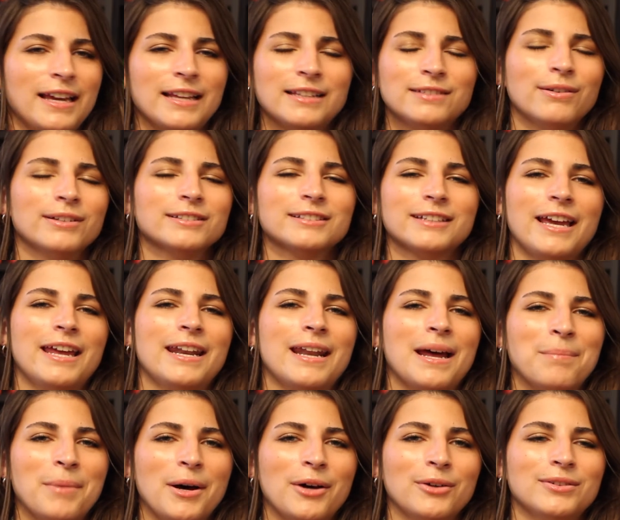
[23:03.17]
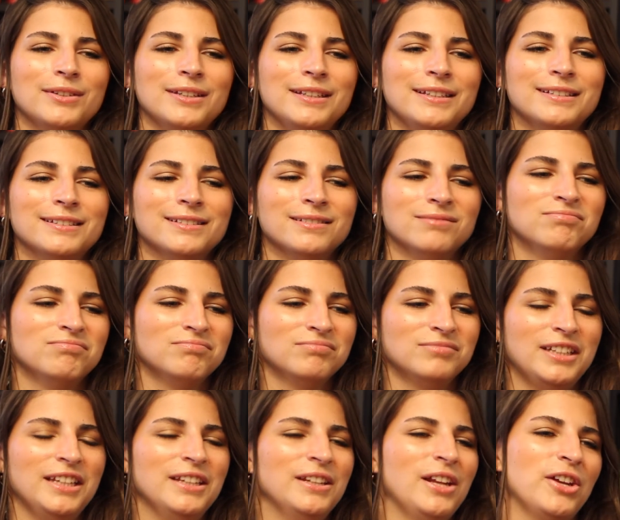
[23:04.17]
It's once again about these
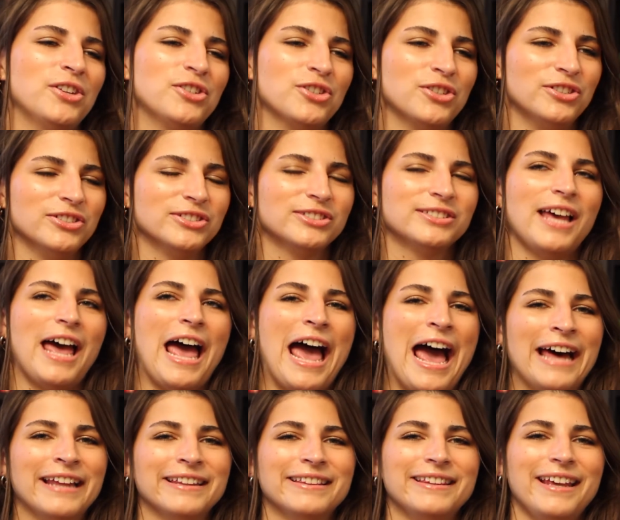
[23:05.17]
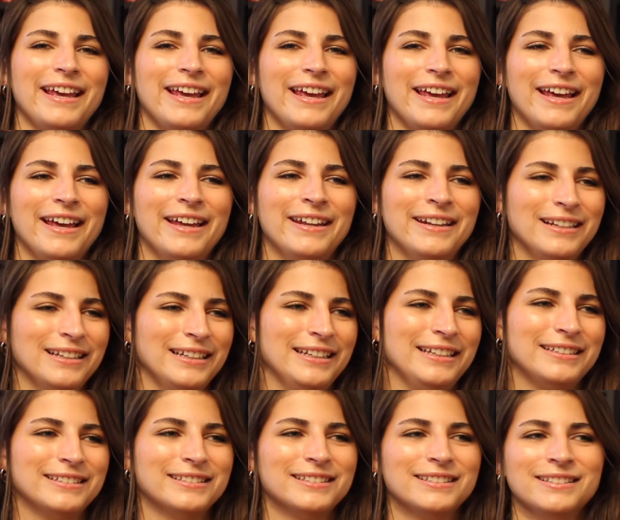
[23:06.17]
teenagers at an
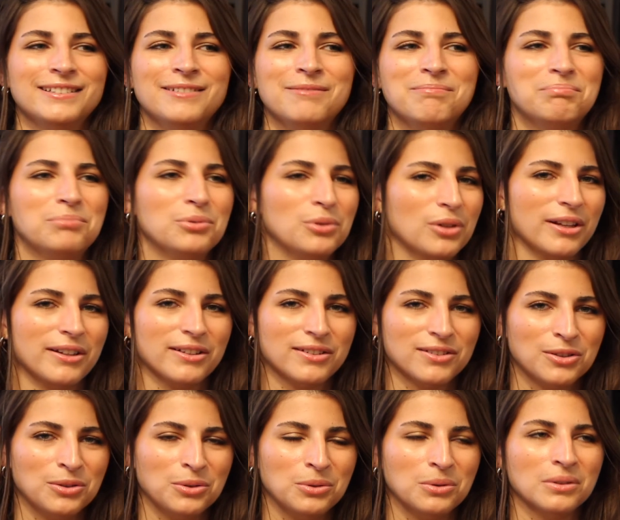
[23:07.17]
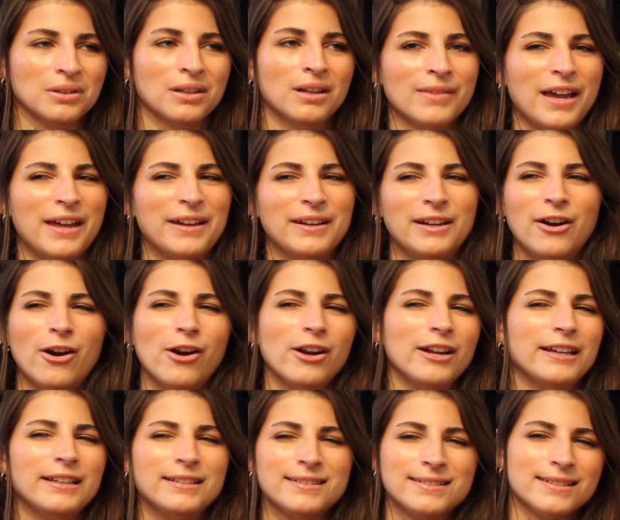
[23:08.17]
elite boarding school, and there
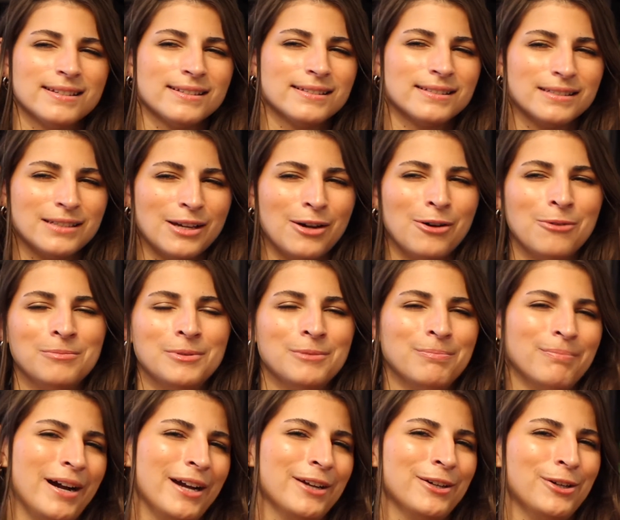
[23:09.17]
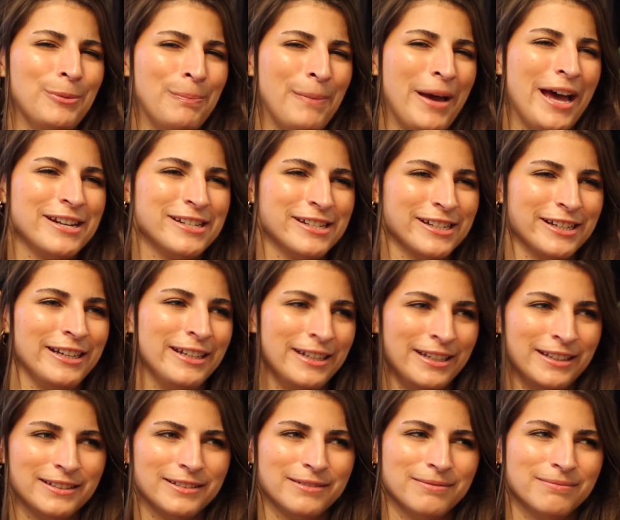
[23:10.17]
is some minor magic in
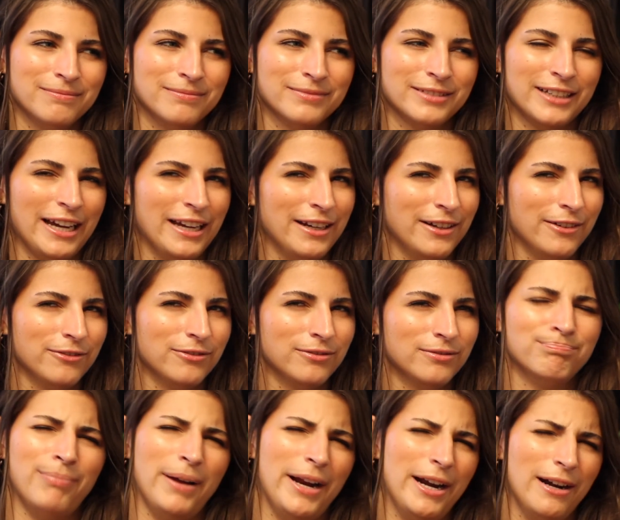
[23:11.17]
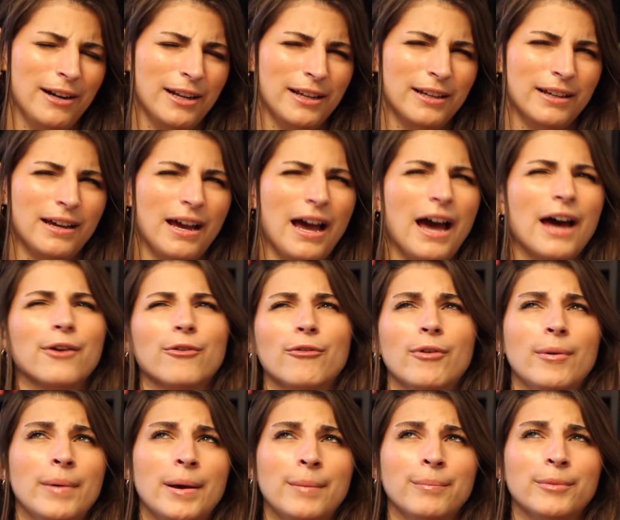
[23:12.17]
it, kind of, barely. I don't
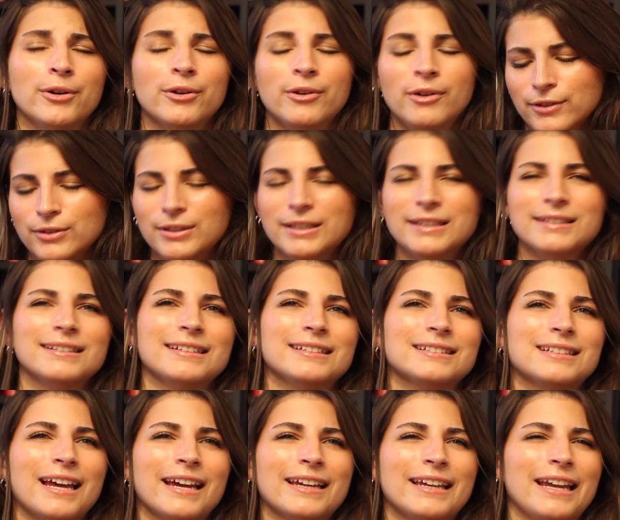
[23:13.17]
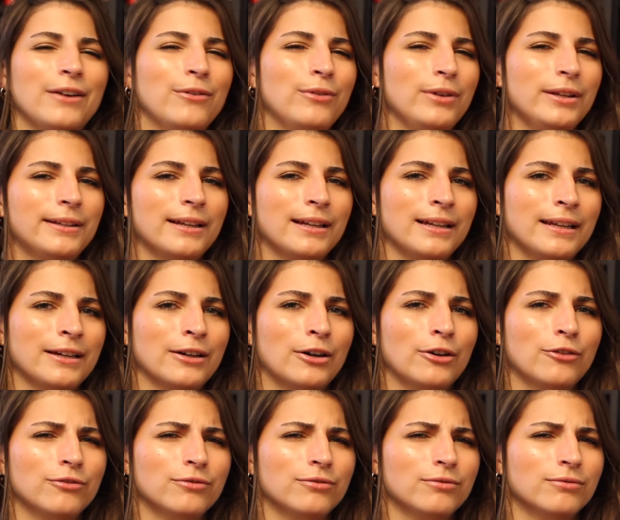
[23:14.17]
remember. So this is like a retelling
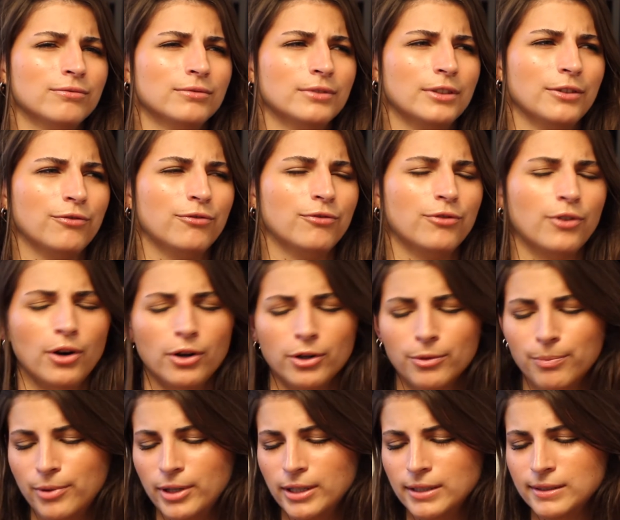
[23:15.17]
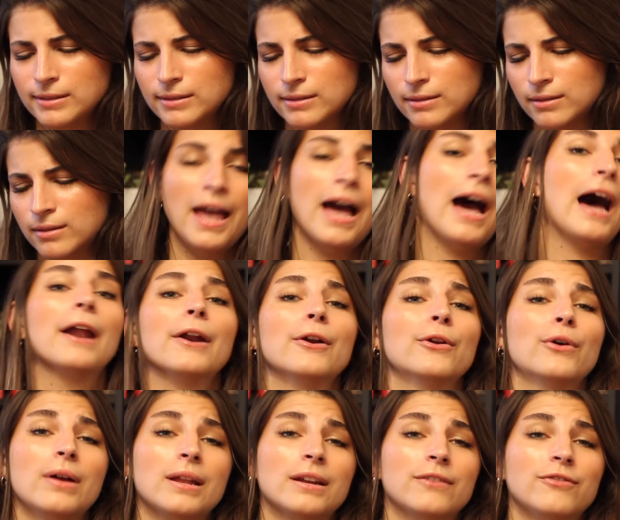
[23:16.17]
of The Frog Prince? I don't
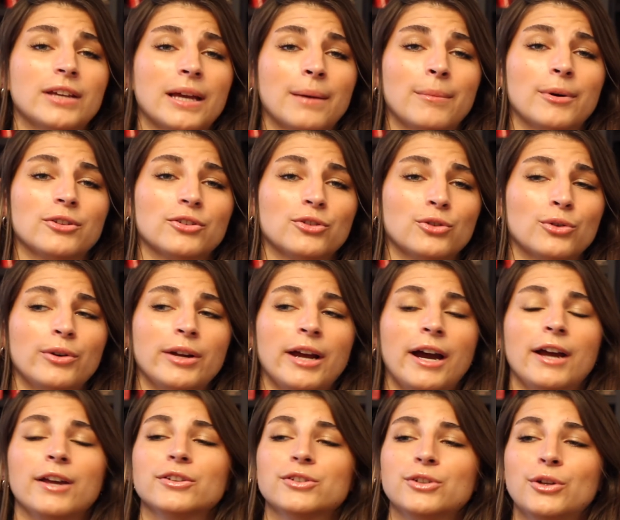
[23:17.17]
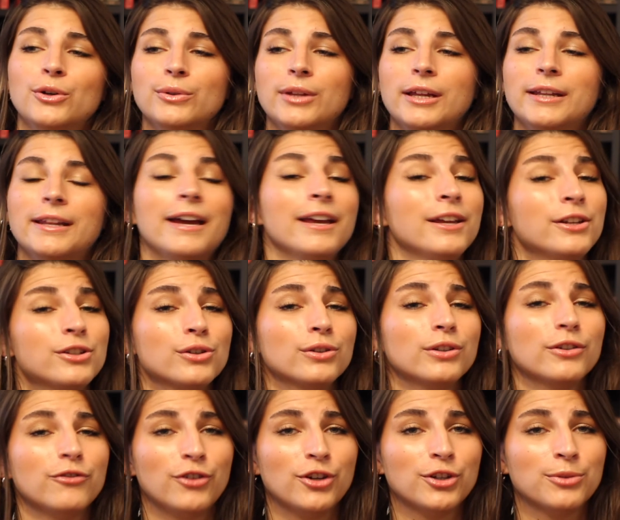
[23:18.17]
know anything about the story, I just know that I enjoyed
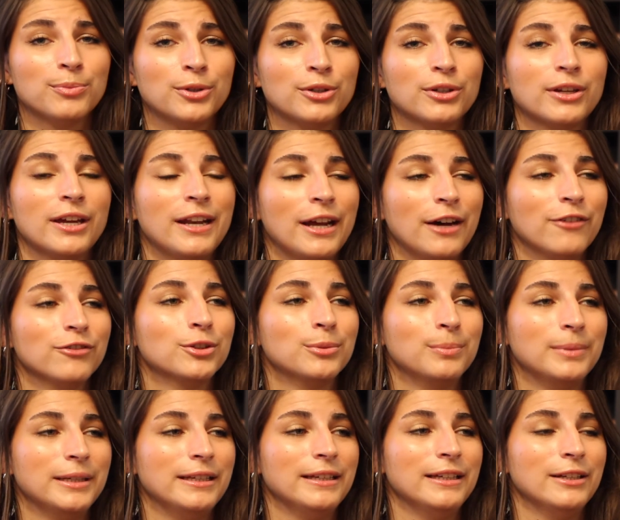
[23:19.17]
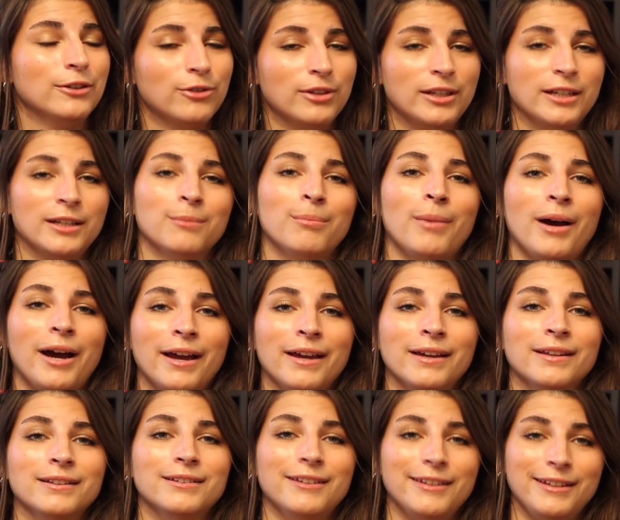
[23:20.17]
the first book enough to be intrigued by
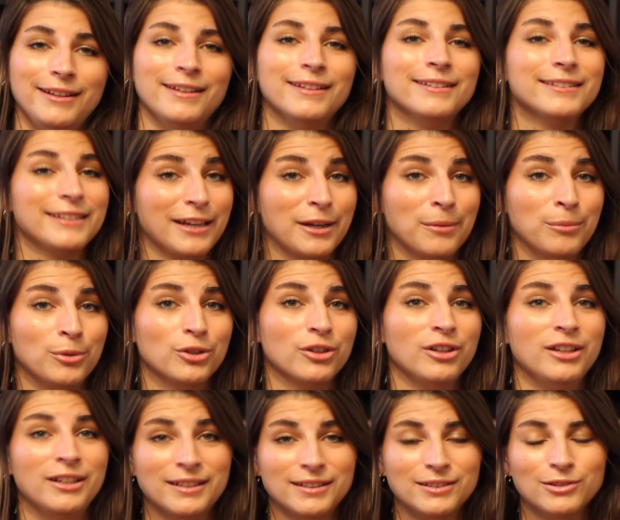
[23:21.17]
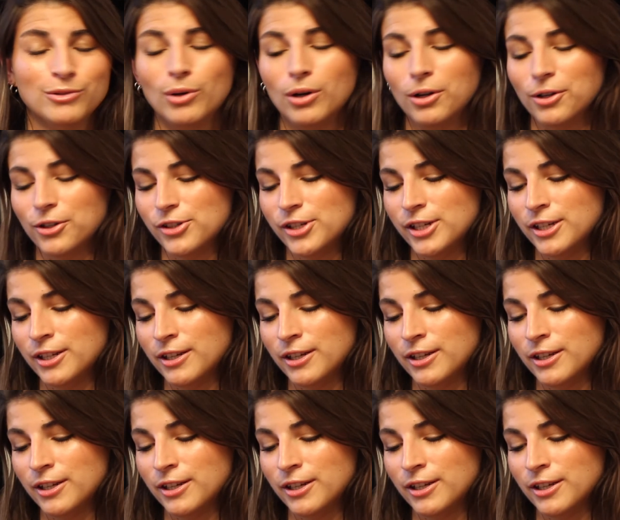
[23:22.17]
the second book in this duology.